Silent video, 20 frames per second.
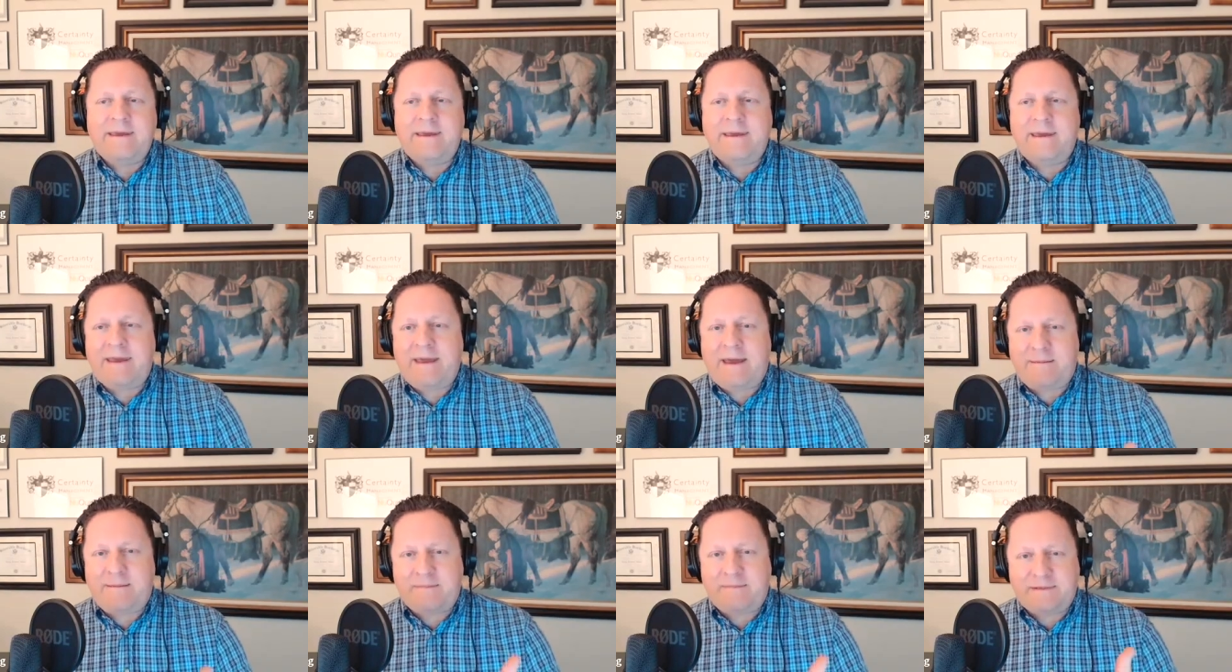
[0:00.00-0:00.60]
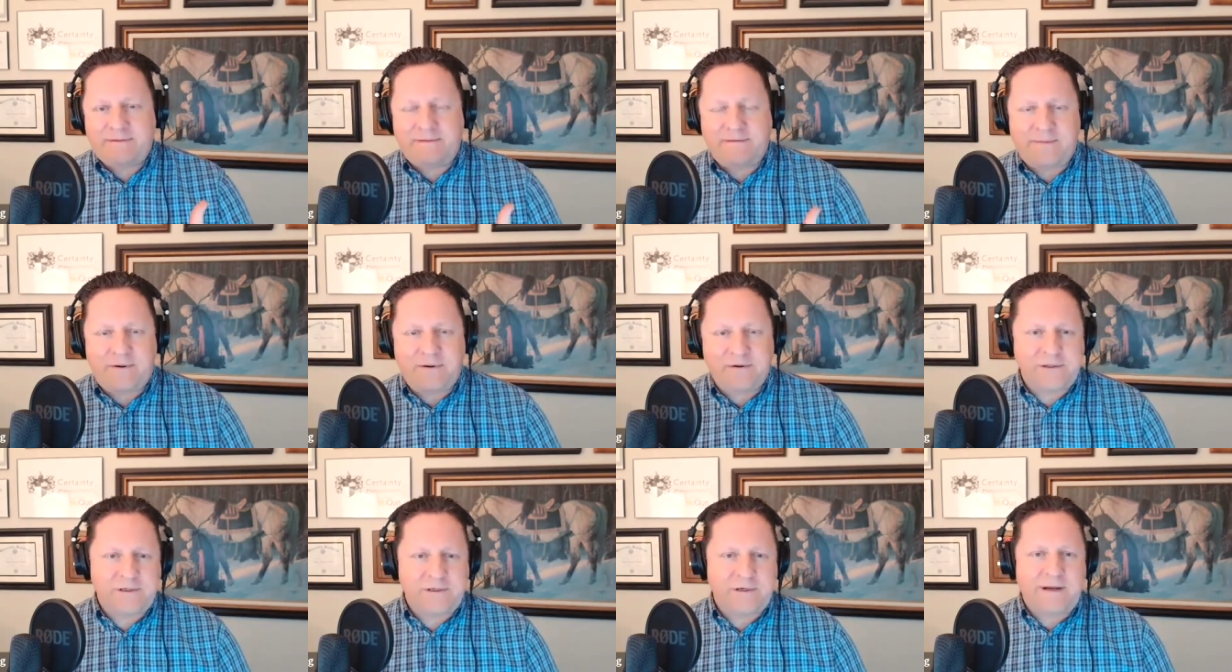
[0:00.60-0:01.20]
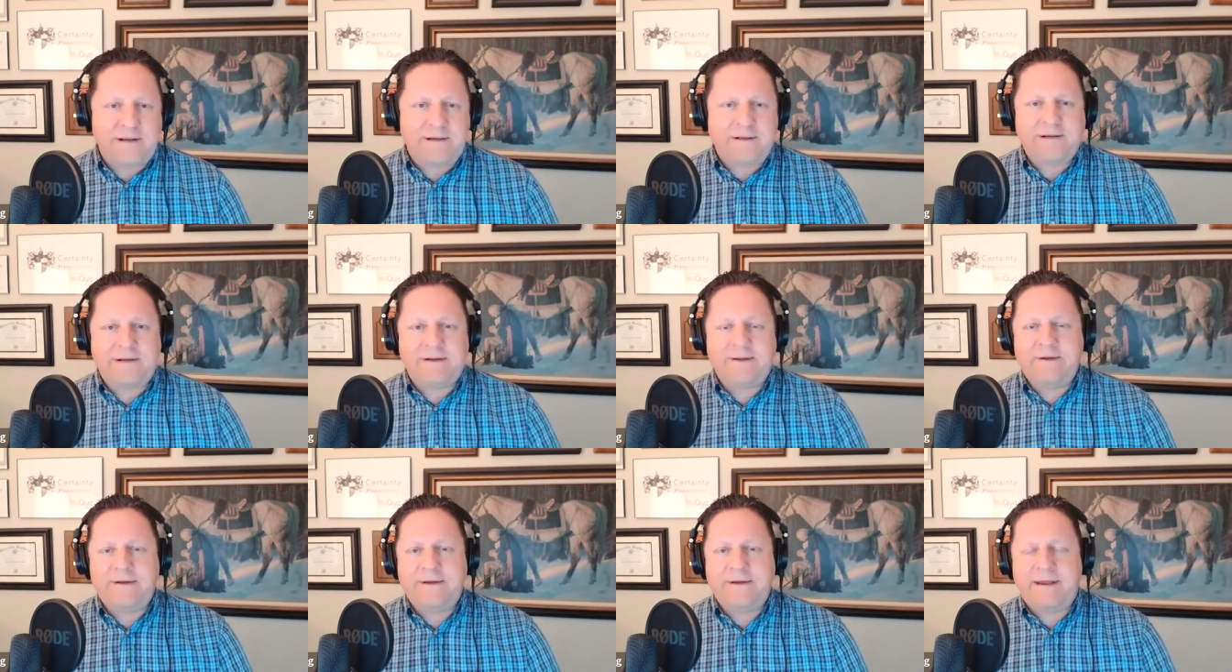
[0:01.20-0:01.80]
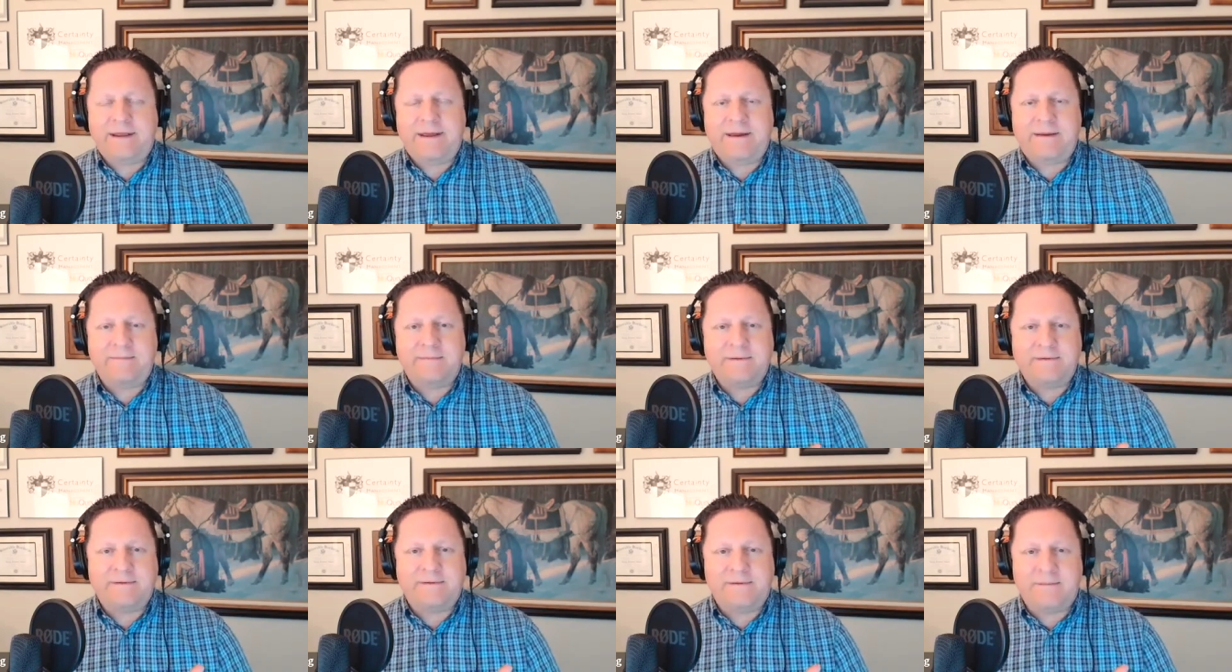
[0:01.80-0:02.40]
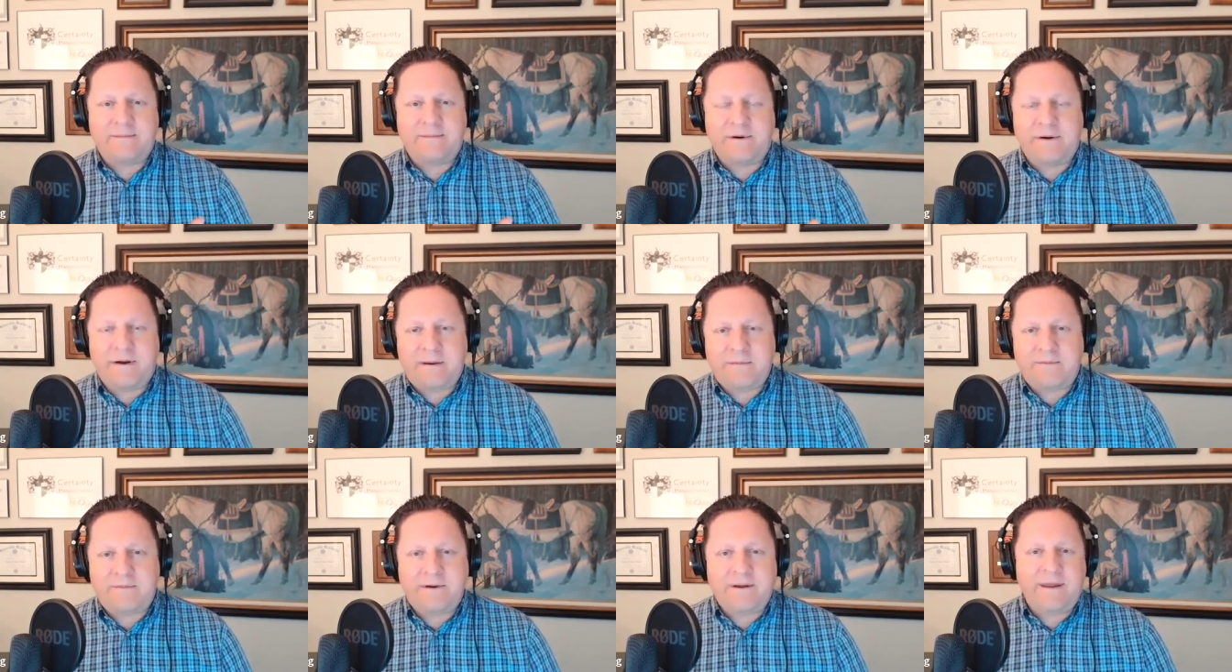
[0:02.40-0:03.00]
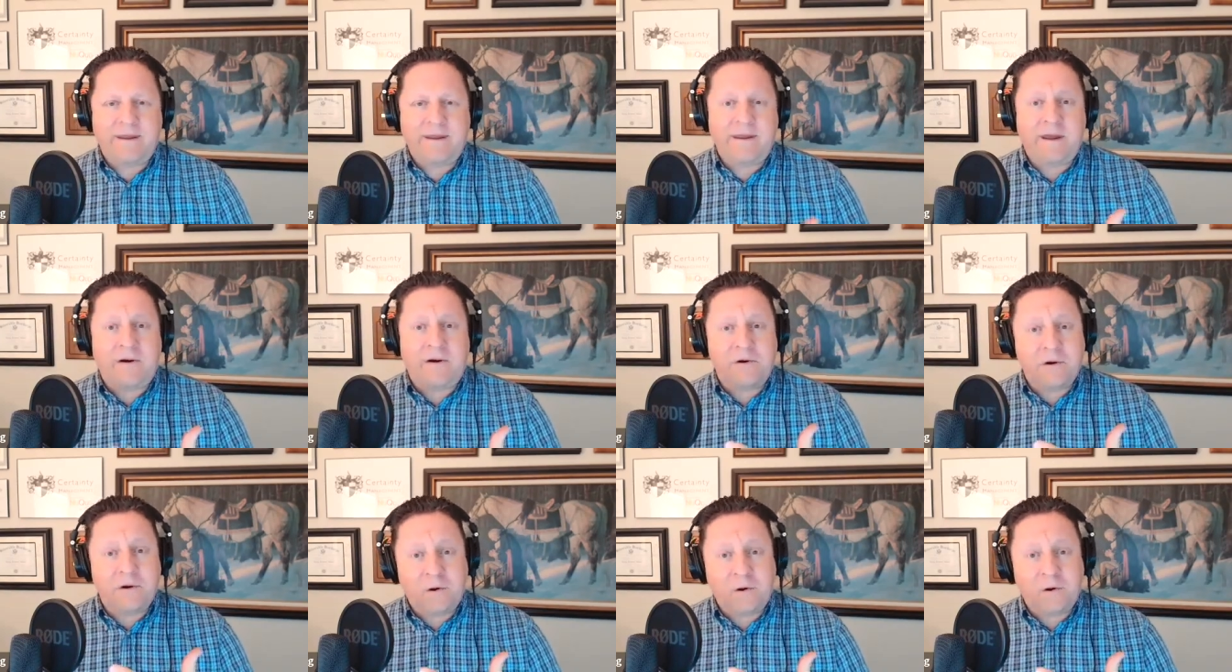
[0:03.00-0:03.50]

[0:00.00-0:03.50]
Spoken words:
It happens from our childhood. It happens from our upbringing, our